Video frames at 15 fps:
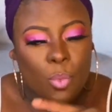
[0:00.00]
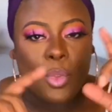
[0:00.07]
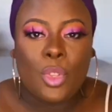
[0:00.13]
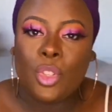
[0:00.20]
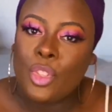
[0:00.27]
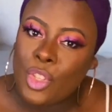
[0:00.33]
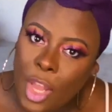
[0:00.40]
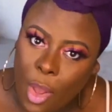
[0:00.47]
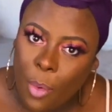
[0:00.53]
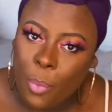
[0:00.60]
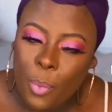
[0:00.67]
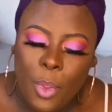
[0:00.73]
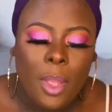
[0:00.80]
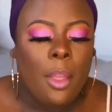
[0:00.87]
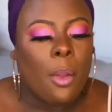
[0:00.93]
So
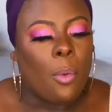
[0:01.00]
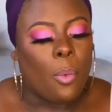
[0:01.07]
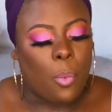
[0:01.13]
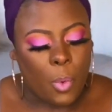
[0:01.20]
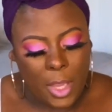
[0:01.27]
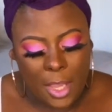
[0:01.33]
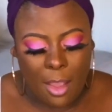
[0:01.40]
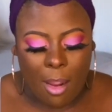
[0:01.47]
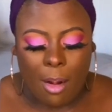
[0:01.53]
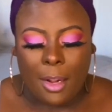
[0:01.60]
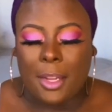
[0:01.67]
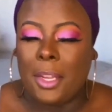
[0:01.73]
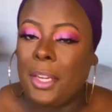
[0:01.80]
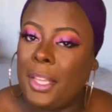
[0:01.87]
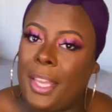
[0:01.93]
we are
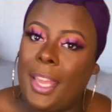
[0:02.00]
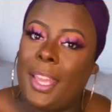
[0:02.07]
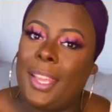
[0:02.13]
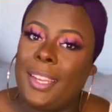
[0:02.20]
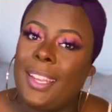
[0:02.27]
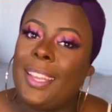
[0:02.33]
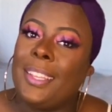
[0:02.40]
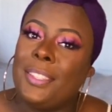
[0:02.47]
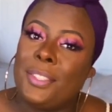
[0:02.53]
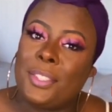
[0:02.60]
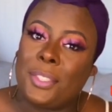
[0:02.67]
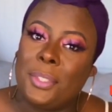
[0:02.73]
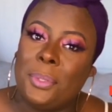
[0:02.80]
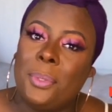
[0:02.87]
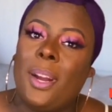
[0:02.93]
gonna get
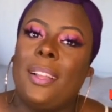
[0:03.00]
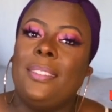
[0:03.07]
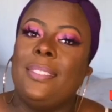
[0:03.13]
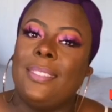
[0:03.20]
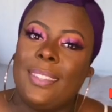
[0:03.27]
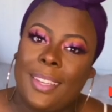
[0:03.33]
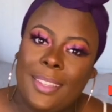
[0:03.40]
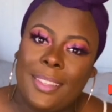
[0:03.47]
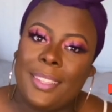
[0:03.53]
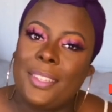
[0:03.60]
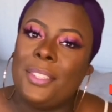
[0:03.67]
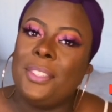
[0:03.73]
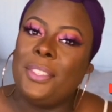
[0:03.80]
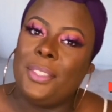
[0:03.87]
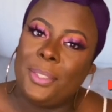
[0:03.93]
into another